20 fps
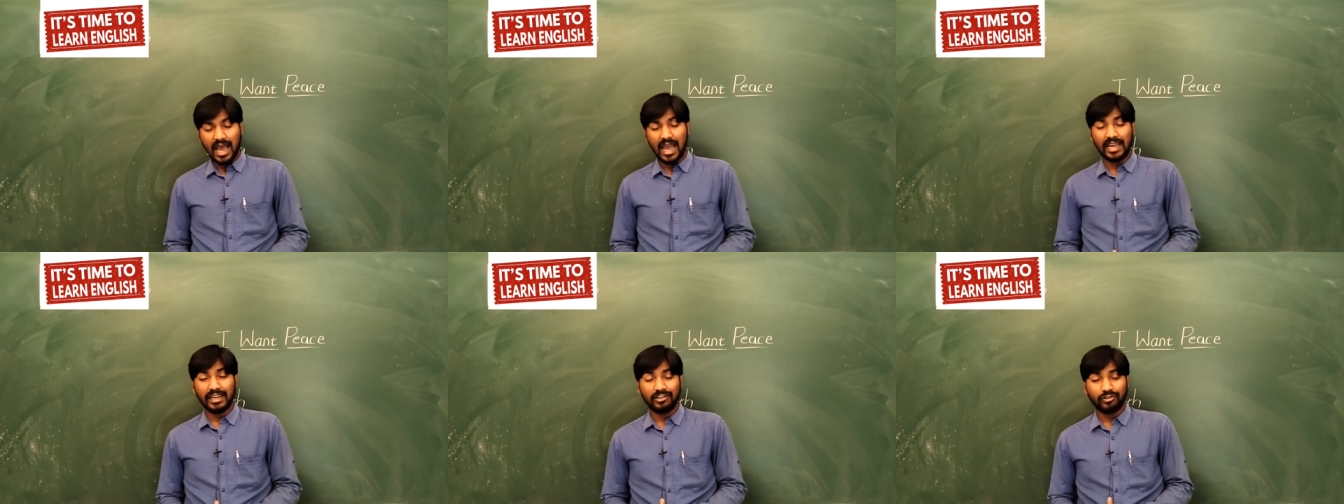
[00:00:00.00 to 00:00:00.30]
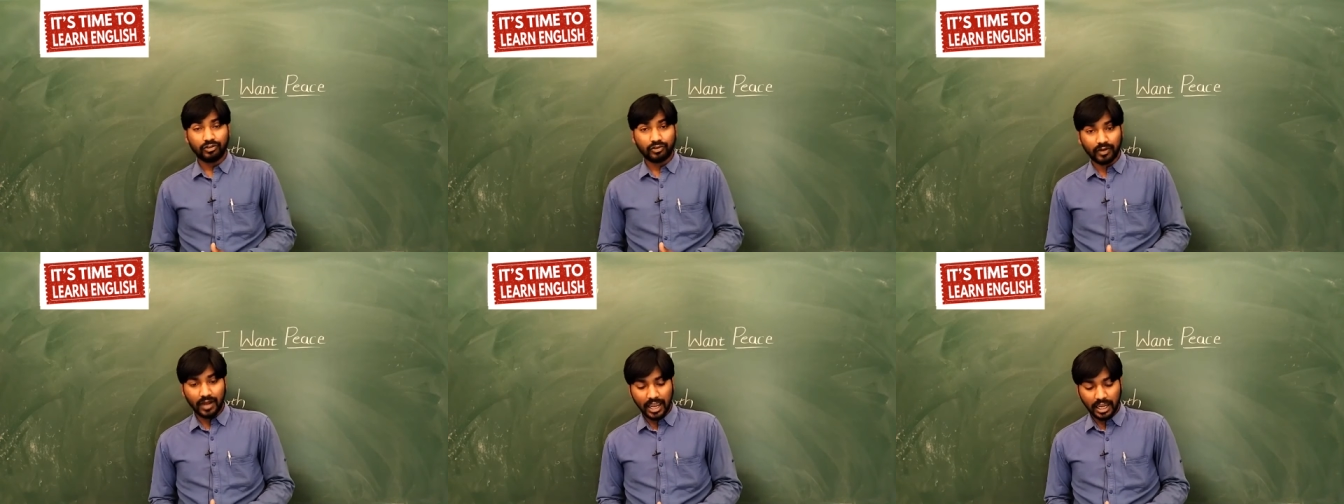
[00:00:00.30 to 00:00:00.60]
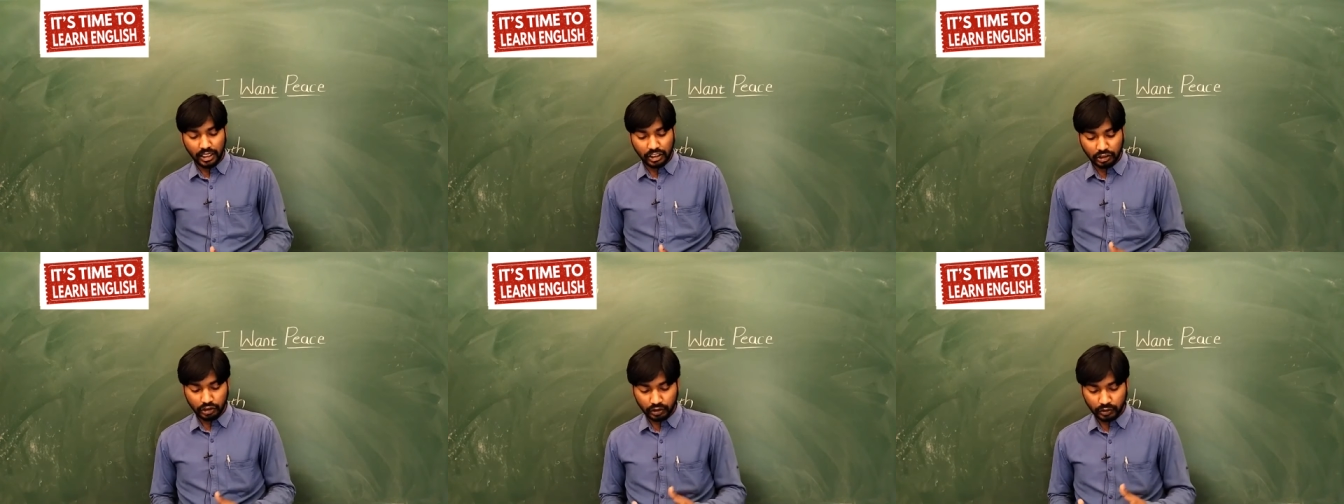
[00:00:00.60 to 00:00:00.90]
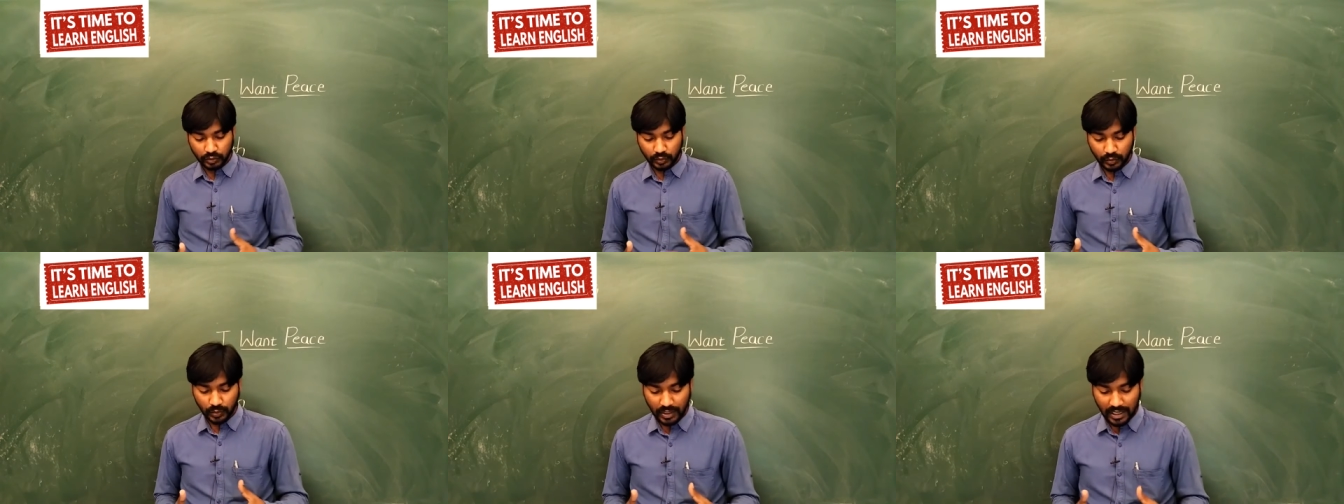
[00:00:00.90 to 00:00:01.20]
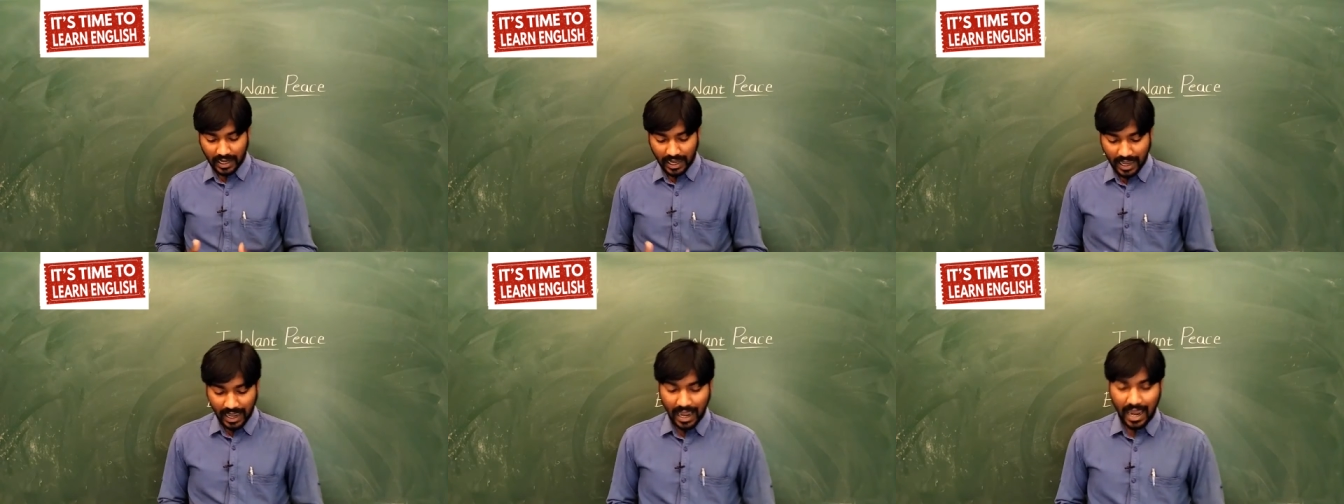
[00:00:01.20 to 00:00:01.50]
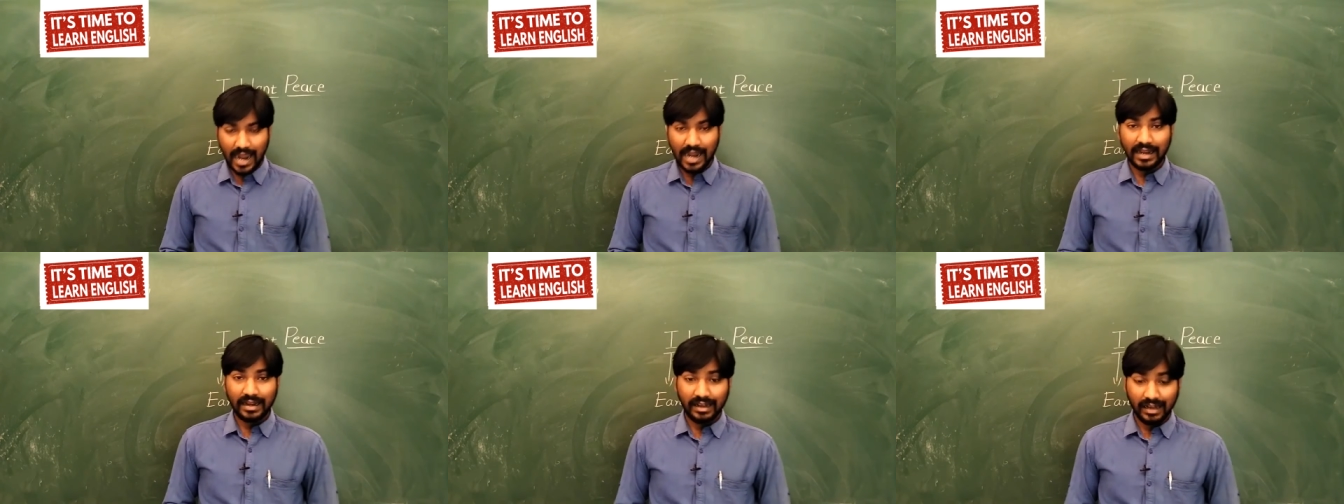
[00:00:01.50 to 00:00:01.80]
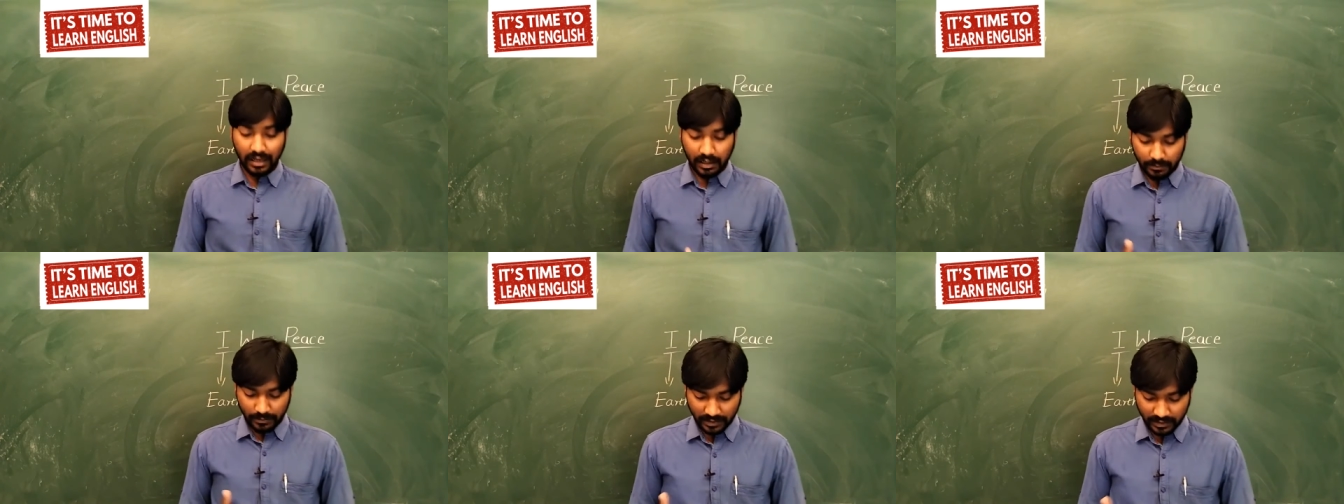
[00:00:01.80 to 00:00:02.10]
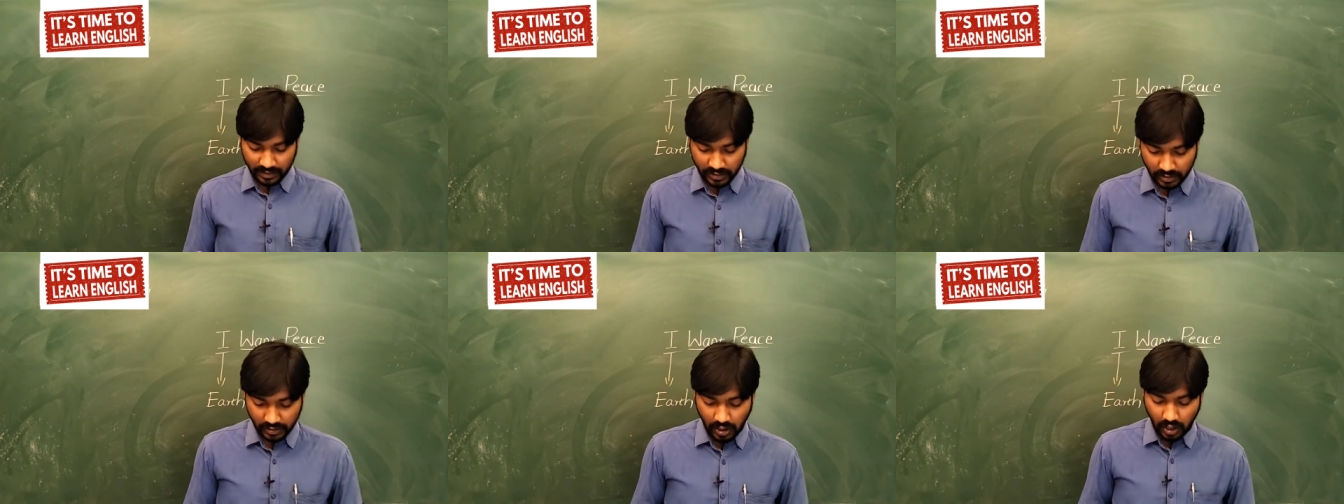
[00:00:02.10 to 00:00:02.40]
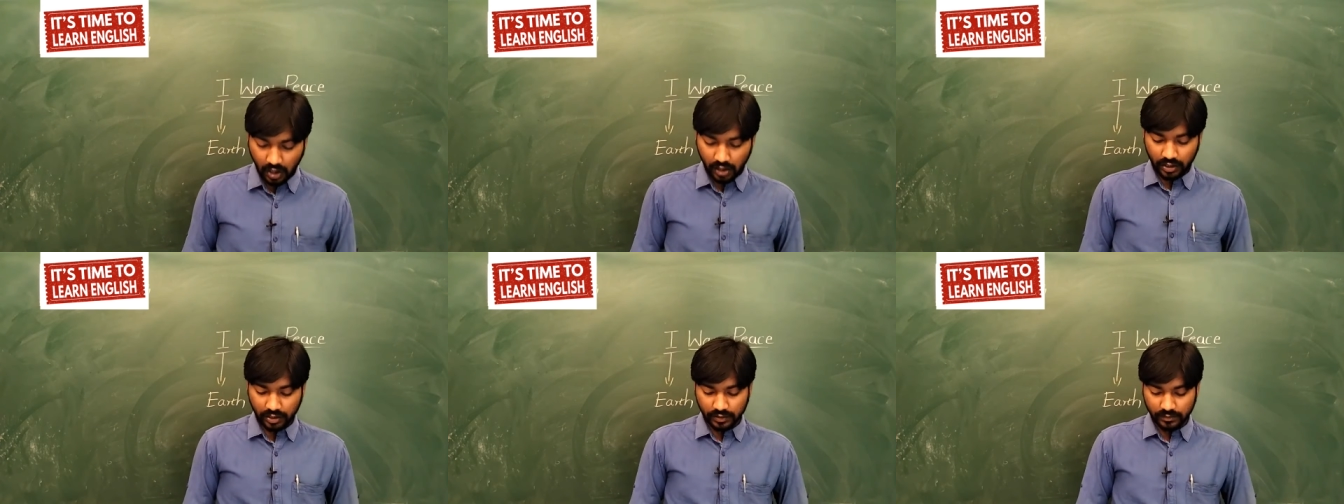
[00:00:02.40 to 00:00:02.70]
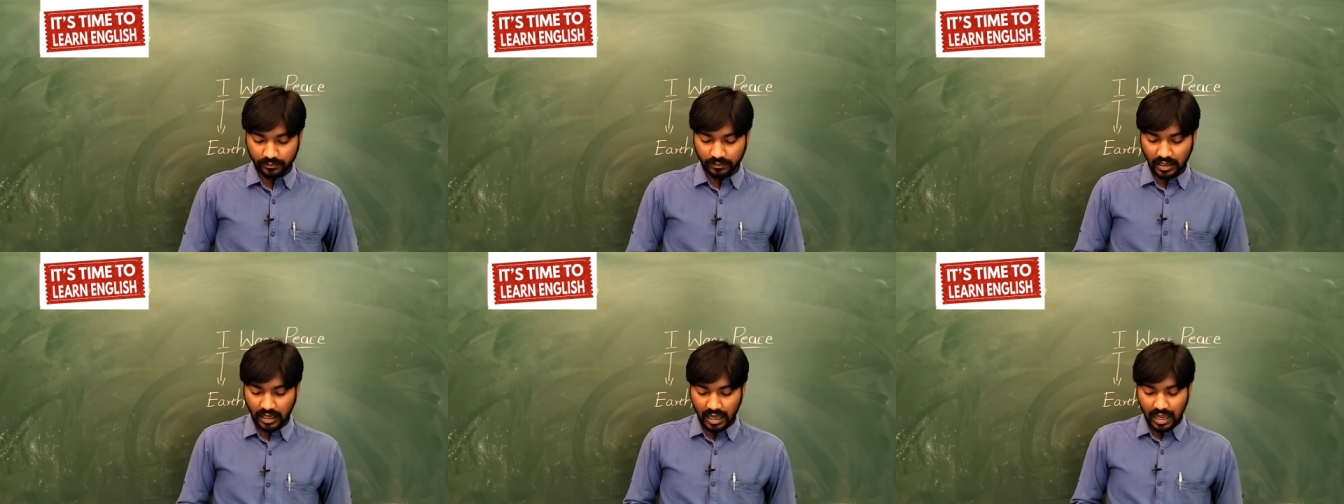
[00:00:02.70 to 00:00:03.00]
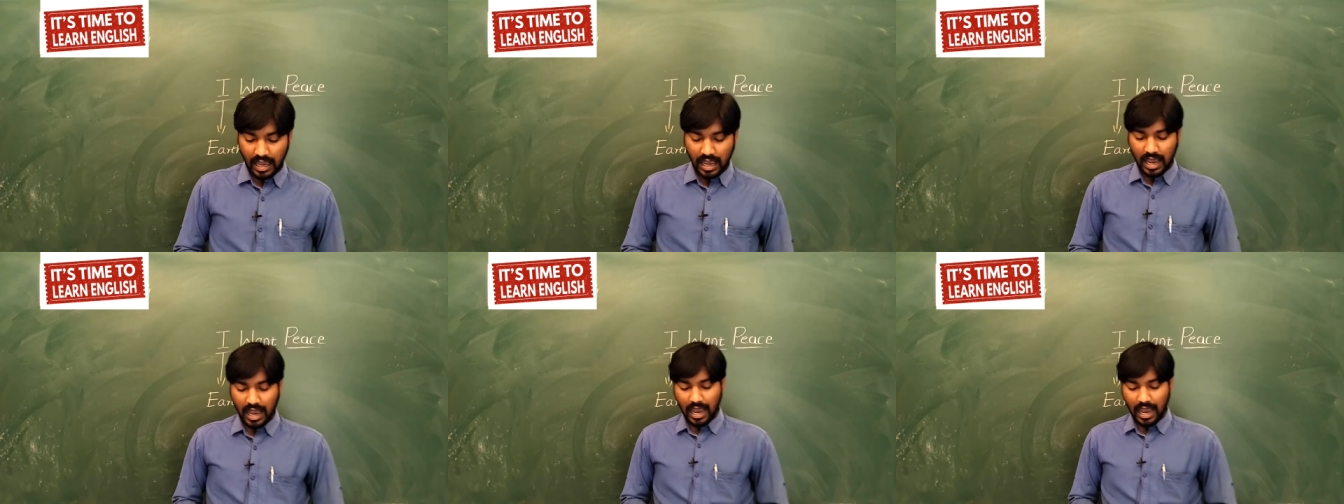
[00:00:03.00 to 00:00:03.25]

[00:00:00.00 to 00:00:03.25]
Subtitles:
I try to handle my sorrow.